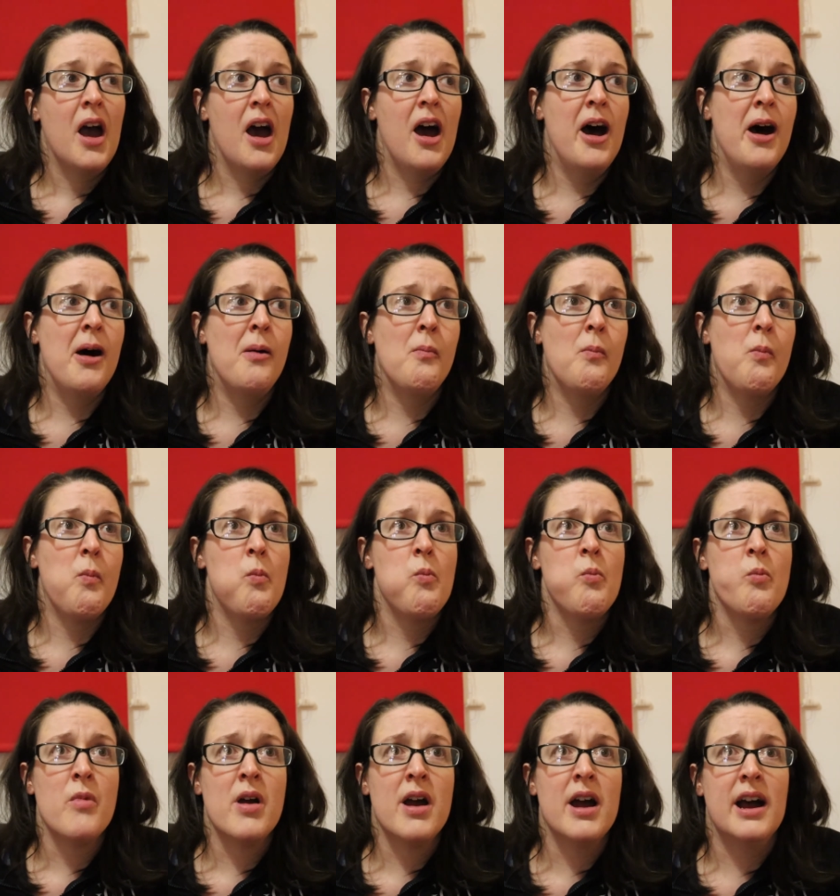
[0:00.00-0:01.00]

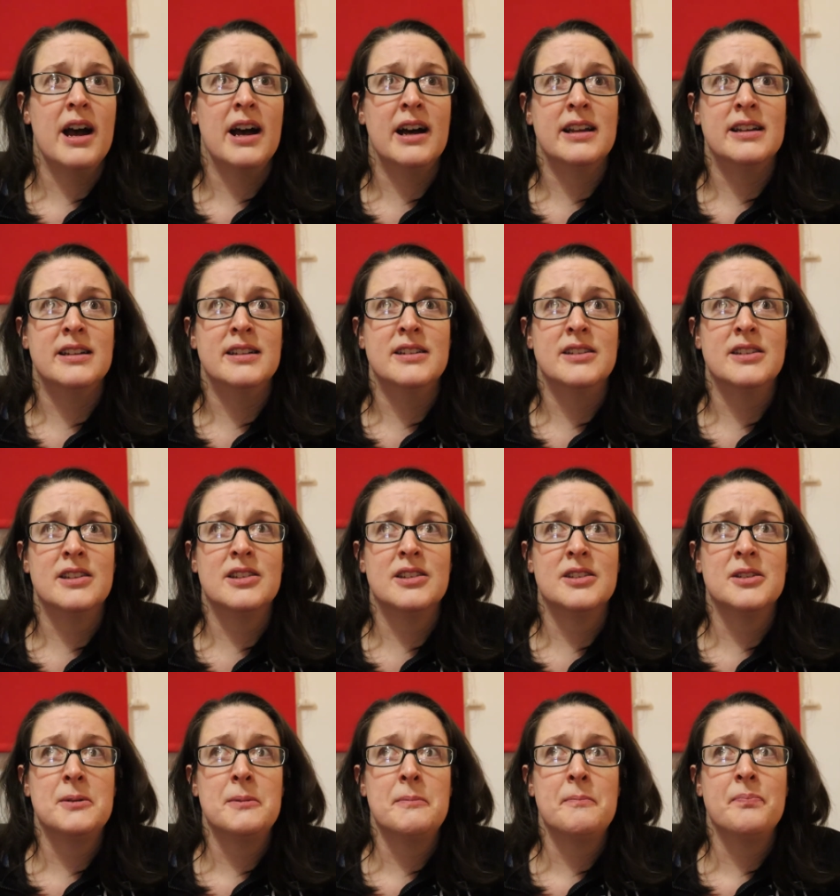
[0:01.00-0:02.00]

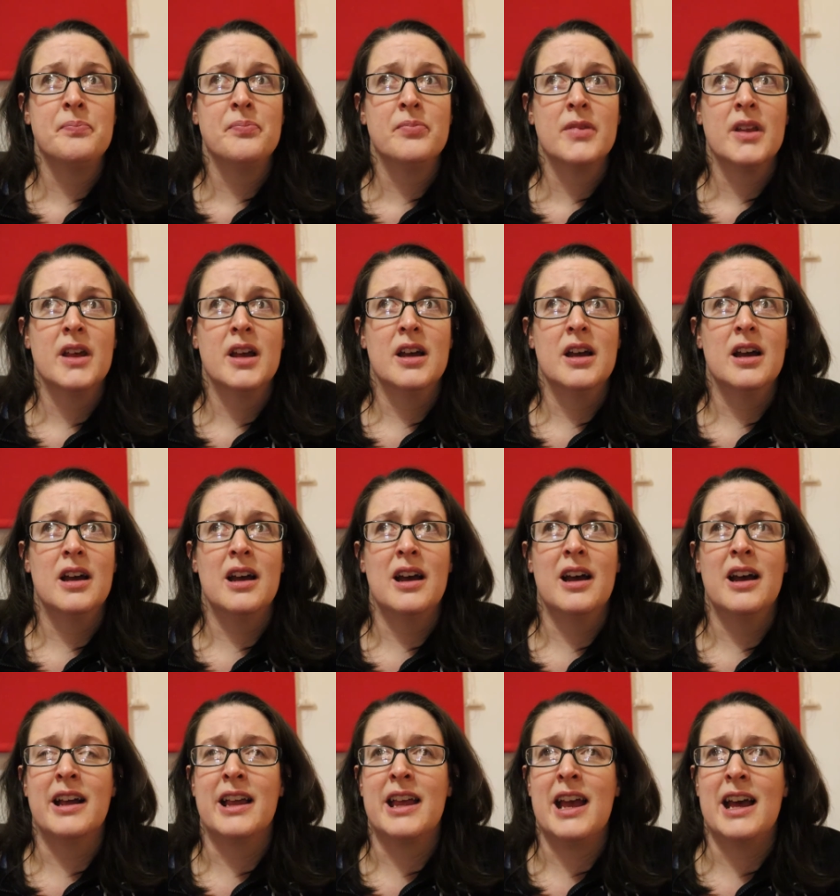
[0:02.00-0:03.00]
And
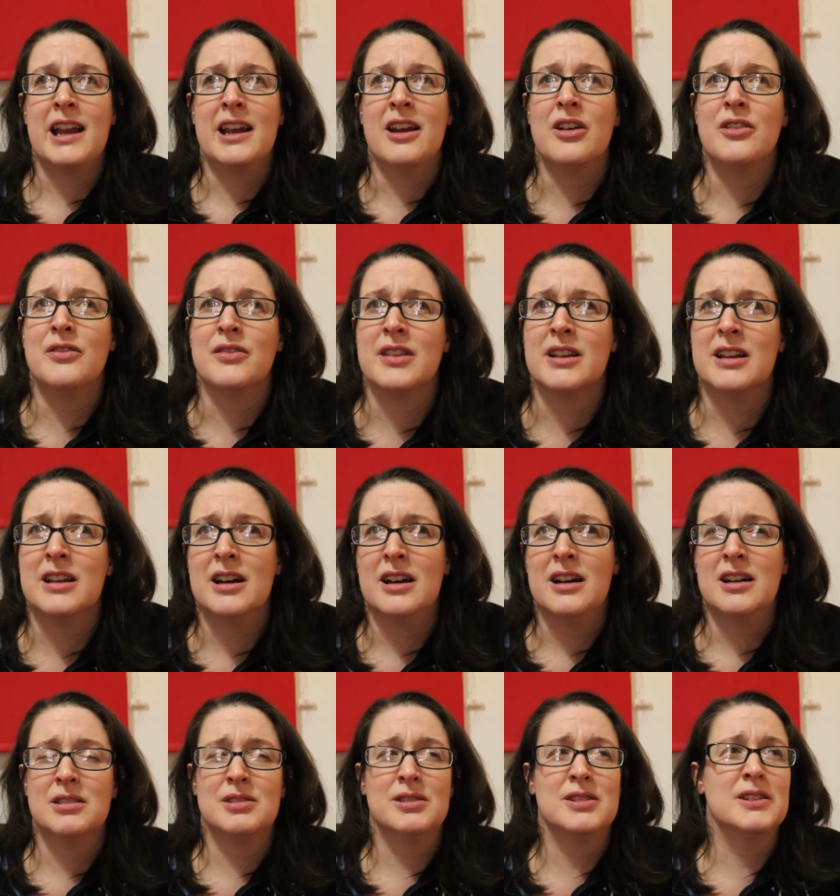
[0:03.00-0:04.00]
again, over the
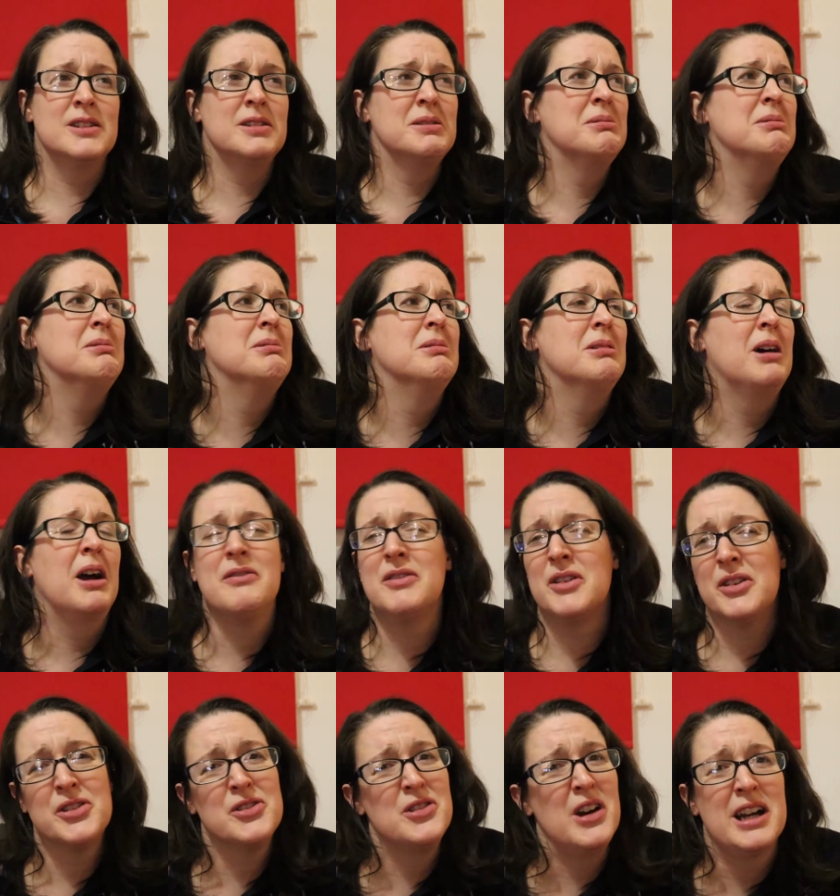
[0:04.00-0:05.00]
last, I've
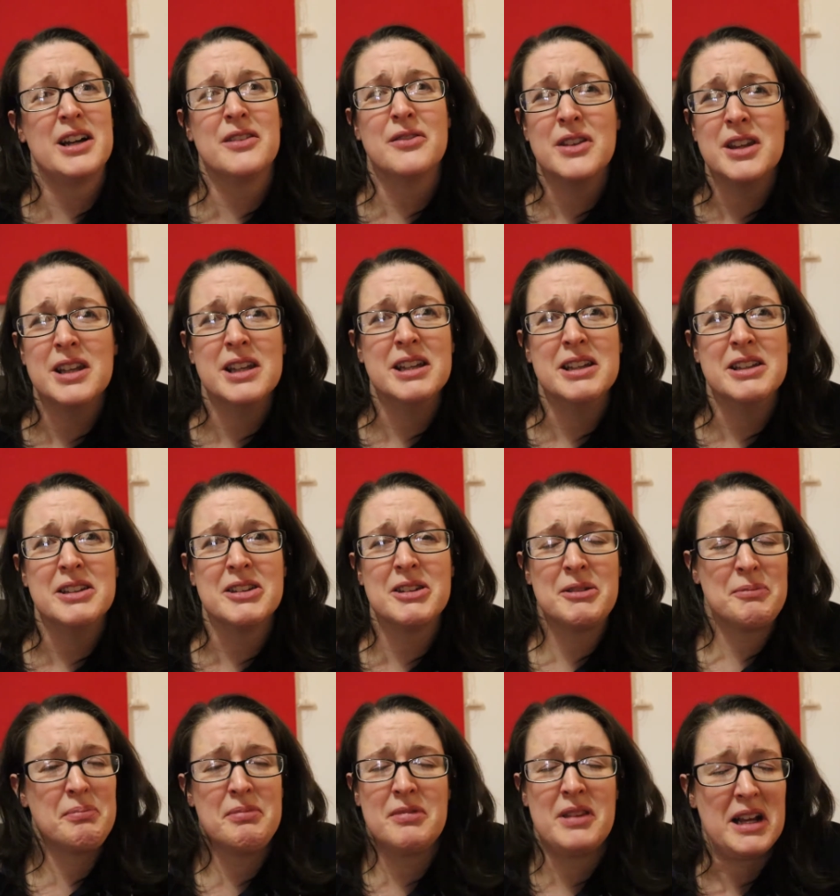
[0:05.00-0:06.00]
lost track of the
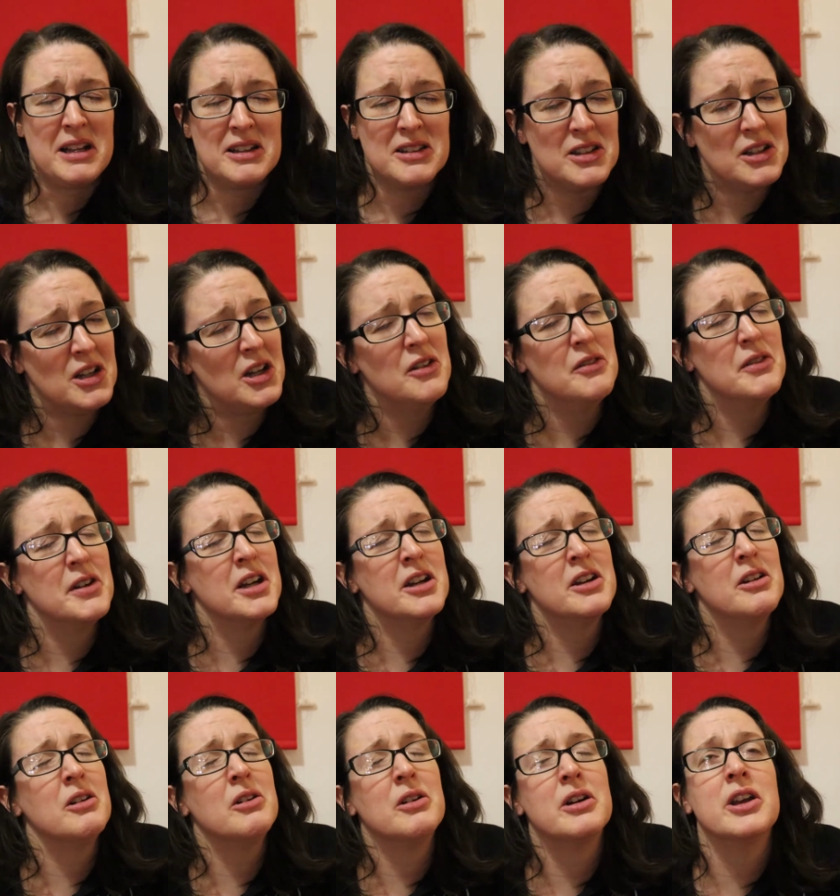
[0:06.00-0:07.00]
years thanks to COVID. I
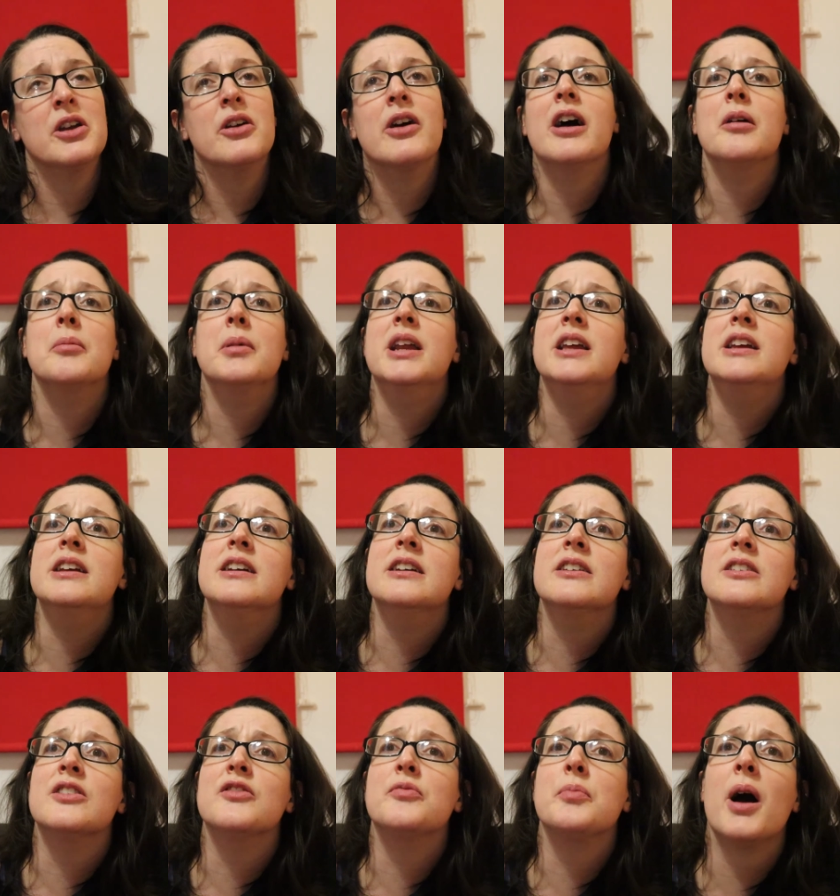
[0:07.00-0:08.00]
no longer know how many
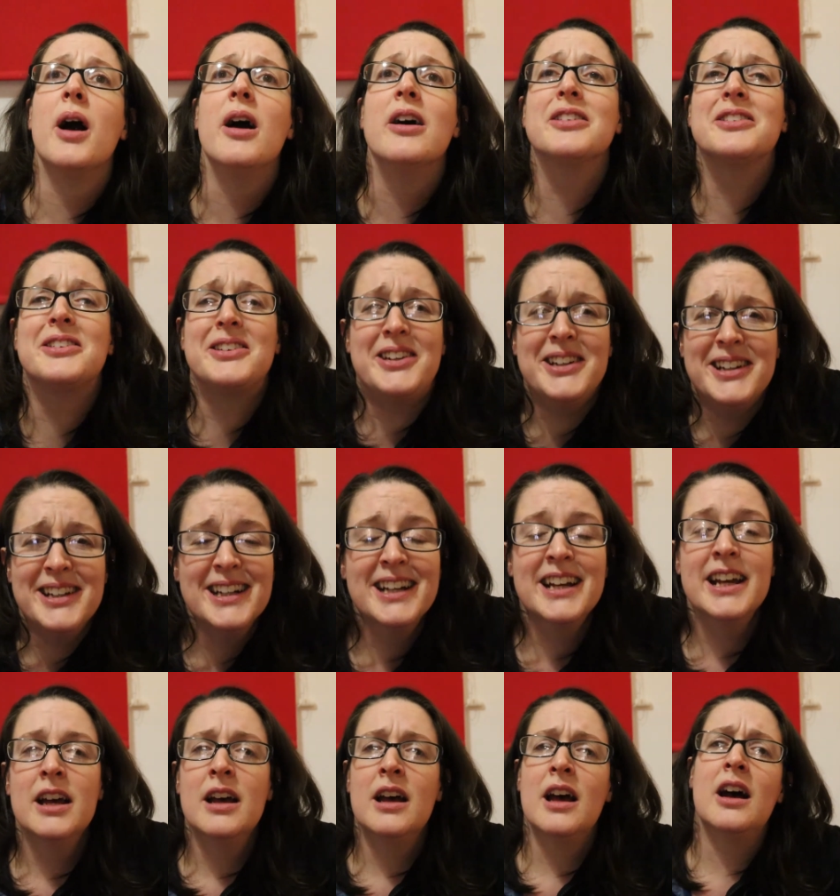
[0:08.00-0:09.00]
years have passed.
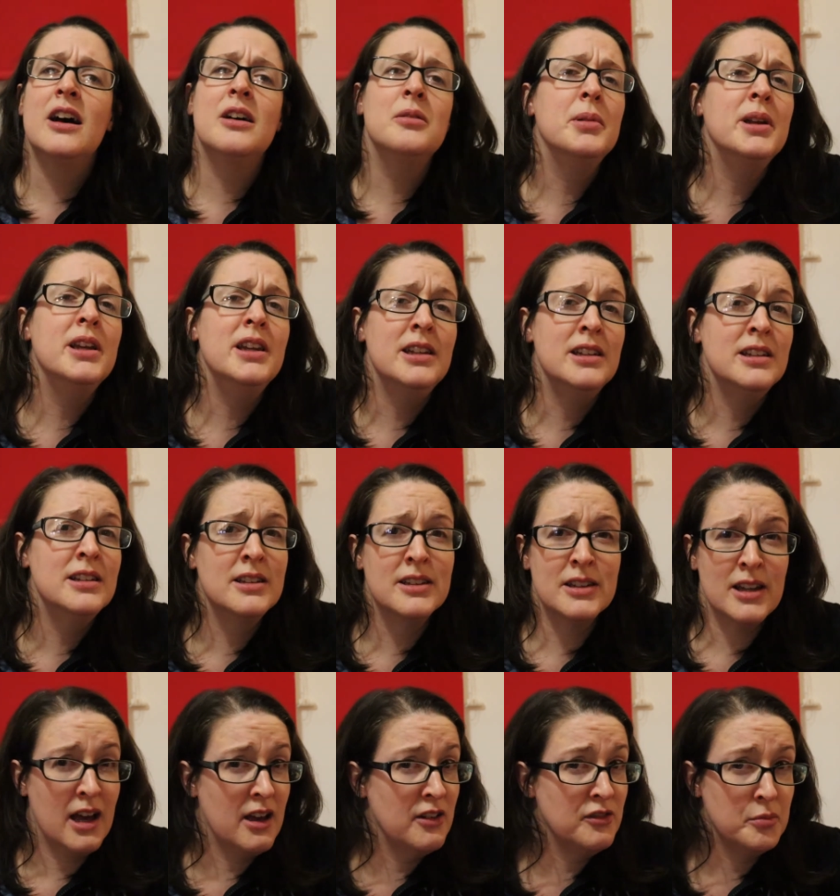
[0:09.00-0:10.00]
How many
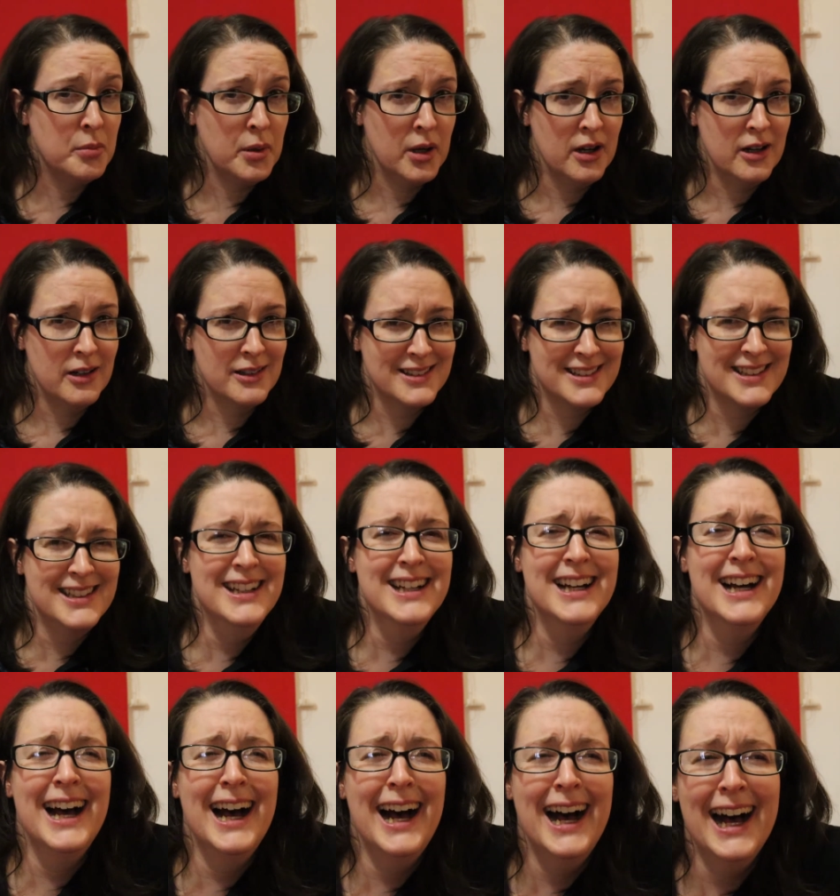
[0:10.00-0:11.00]
years have passed?
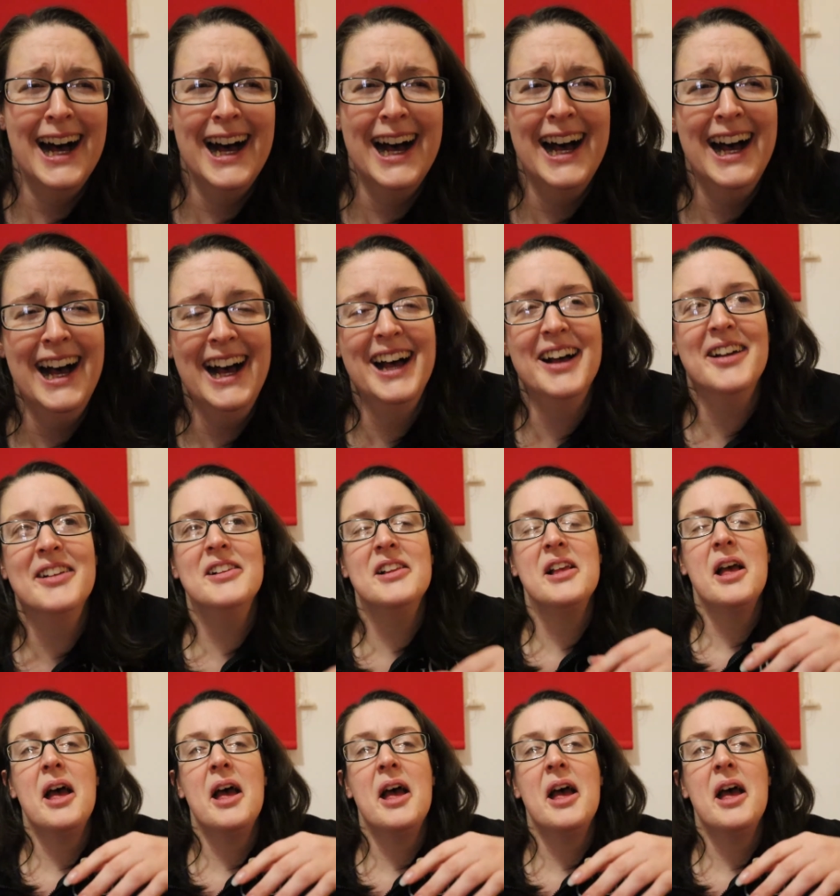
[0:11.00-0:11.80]
But